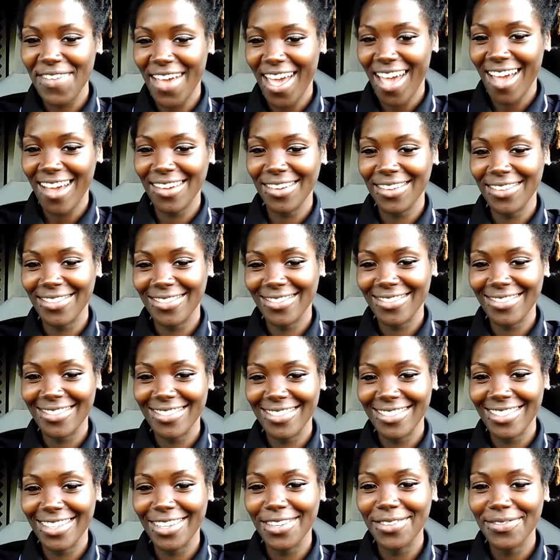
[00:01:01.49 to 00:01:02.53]
our
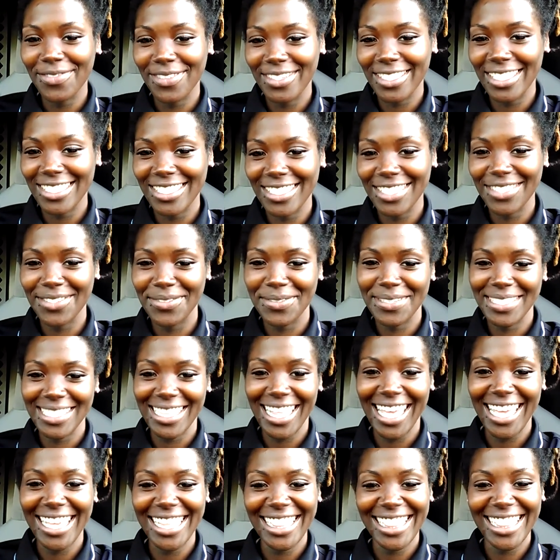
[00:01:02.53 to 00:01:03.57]
love for each other was
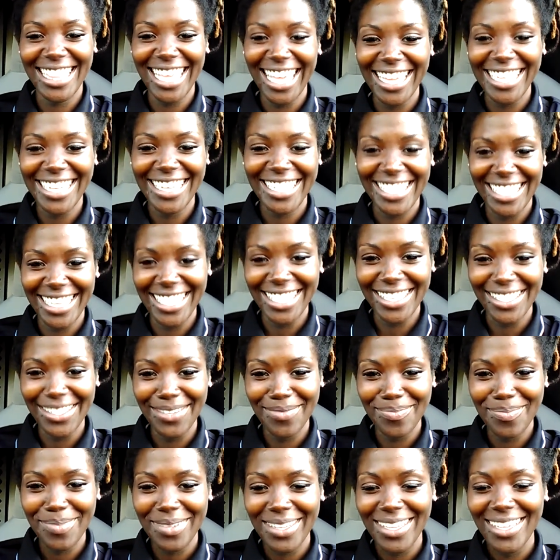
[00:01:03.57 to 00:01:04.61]
like that deep.
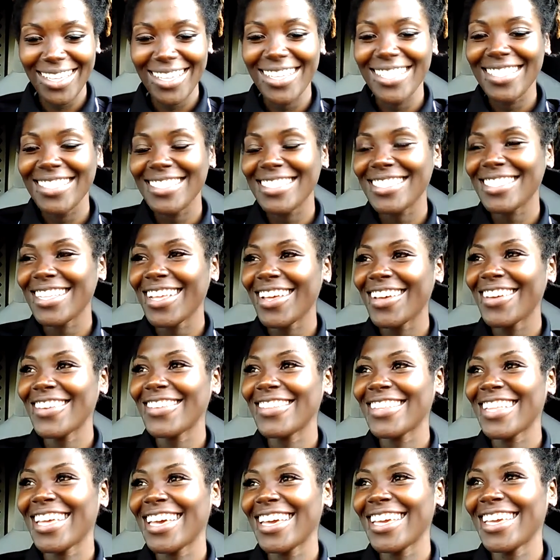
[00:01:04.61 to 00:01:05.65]
So
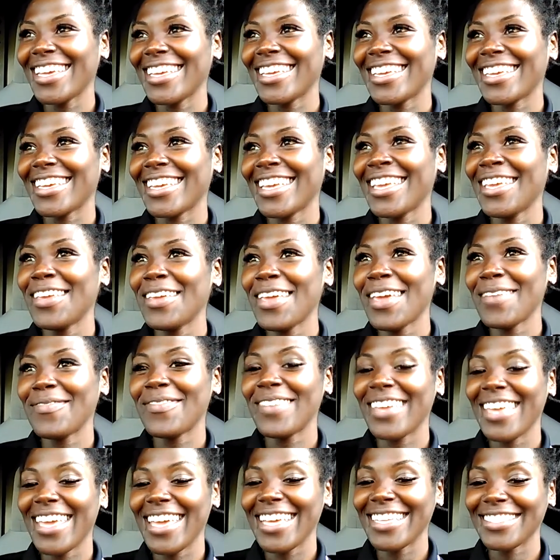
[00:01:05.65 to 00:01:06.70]
like, he had
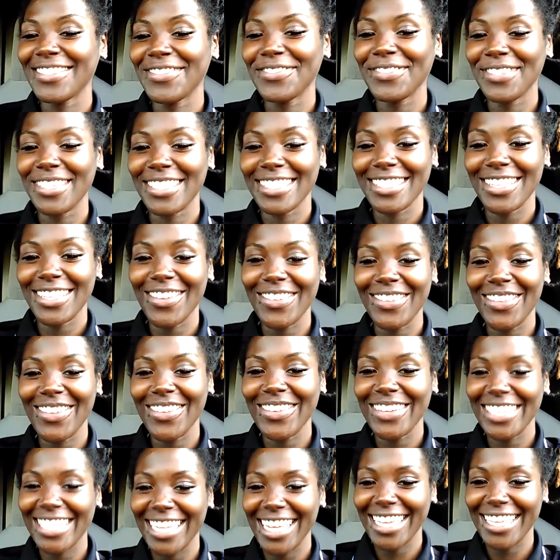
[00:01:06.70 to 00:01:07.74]
been asking for so
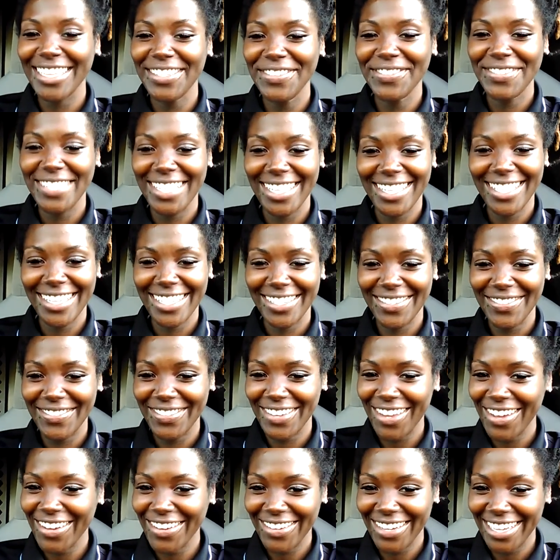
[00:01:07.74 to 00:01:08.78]
long, and I keep telling him
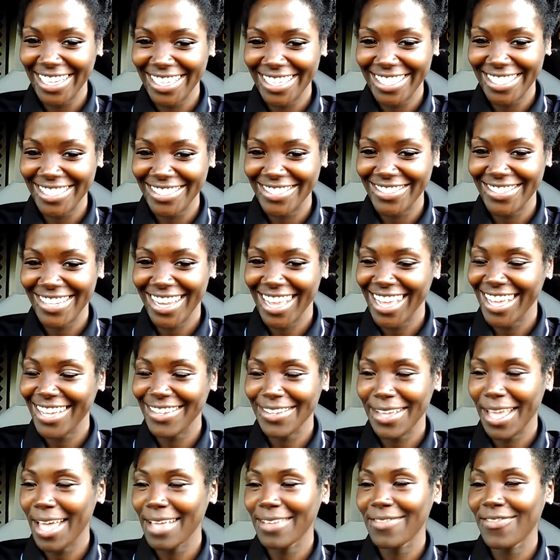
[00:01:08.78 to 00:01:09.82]
no. I kid you not,
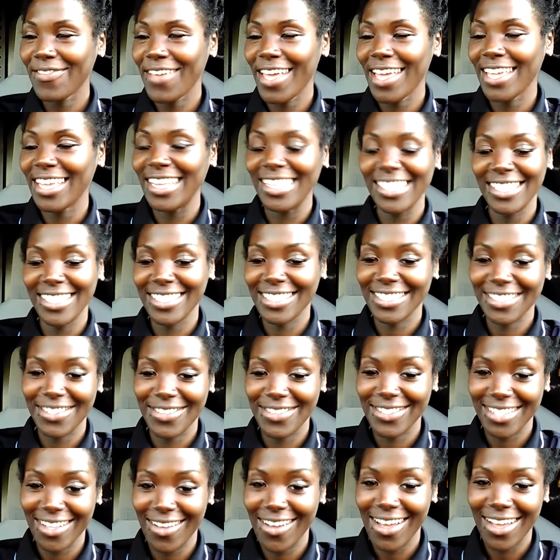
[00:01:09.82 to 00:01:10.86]
I find any excuse
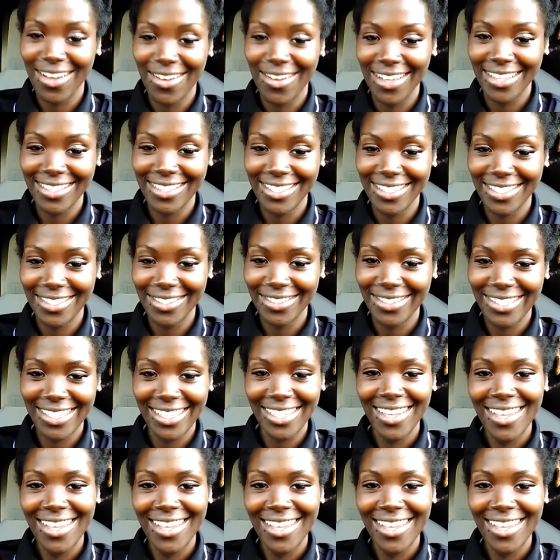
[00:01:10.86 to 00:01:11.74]
so I don't have to do it,